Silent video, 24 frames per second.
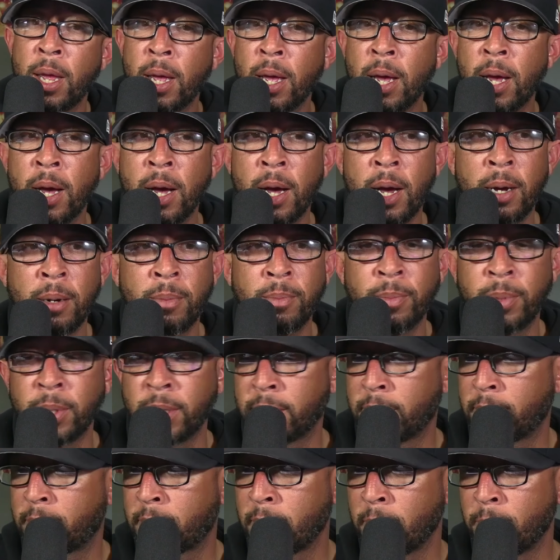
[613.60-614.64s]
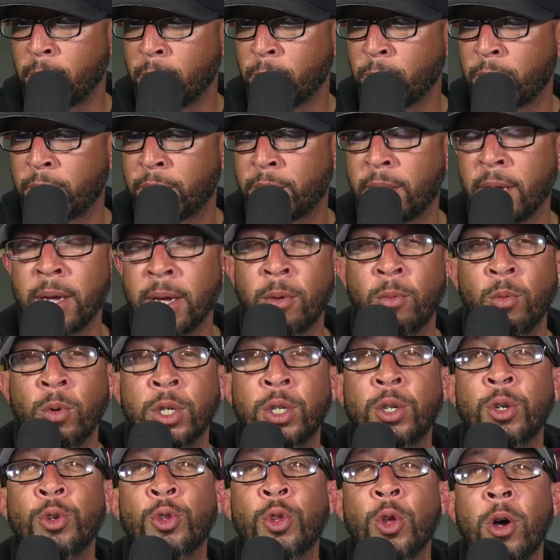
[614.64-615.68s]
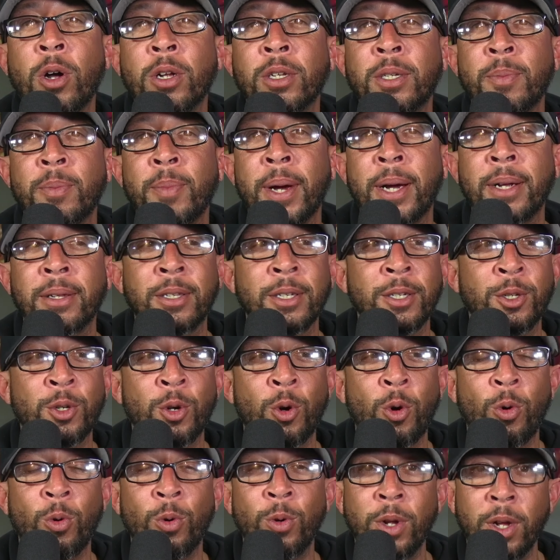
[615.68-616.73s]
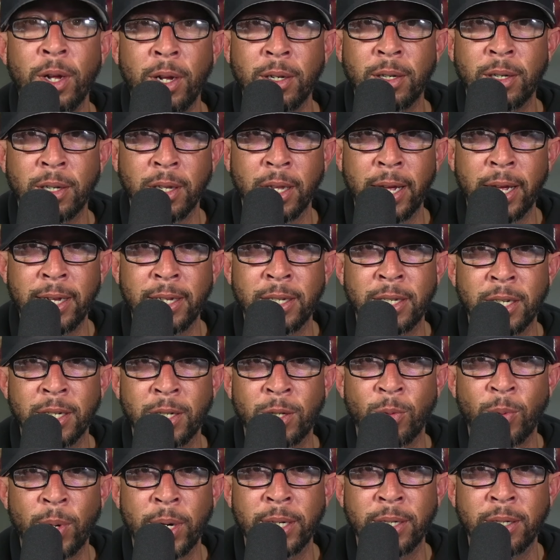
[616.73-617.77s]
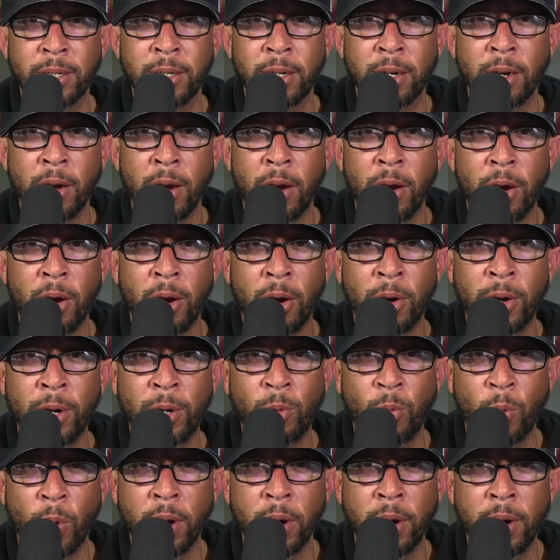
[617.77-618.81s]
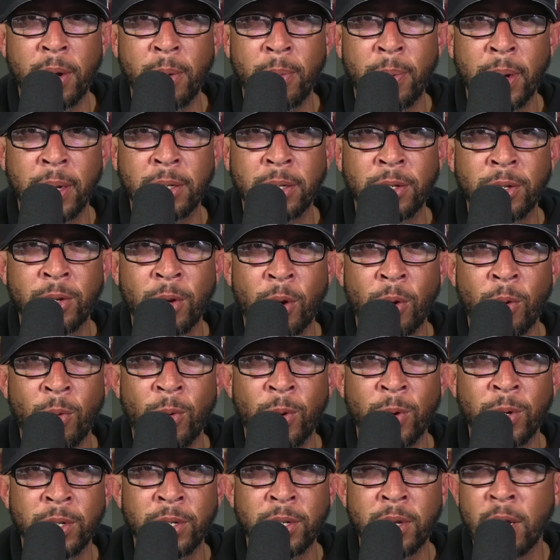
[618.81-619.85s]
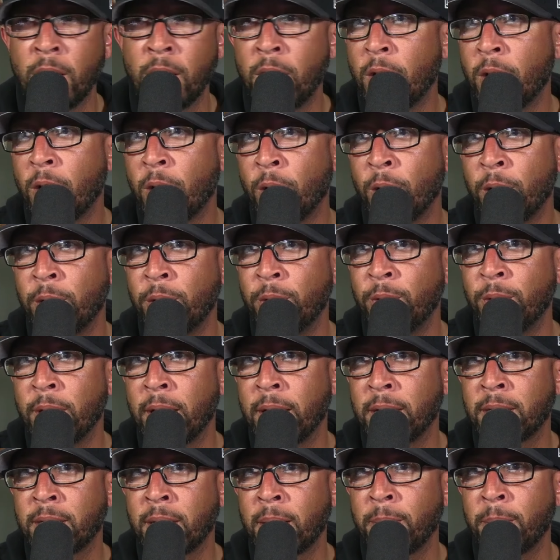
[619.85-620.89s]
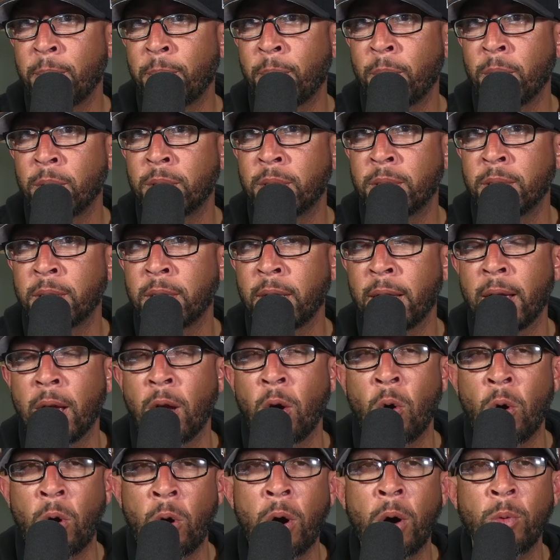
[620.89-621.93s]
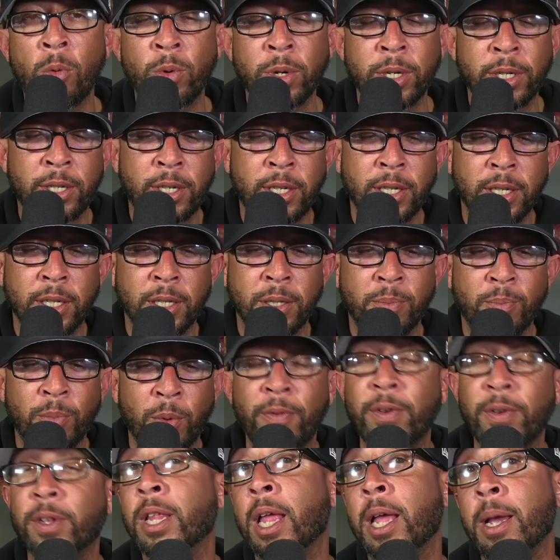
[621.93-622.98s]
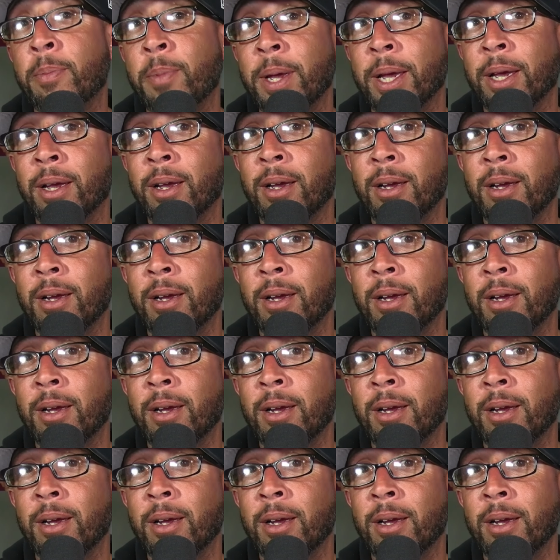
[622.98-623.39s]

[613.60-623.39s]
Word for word: um, but tell me what you think. What's your thoughts about this whole delayed situation? Are you worried about Star Wars? Are you that type of person who's like, oh, I want to see this movie, like me?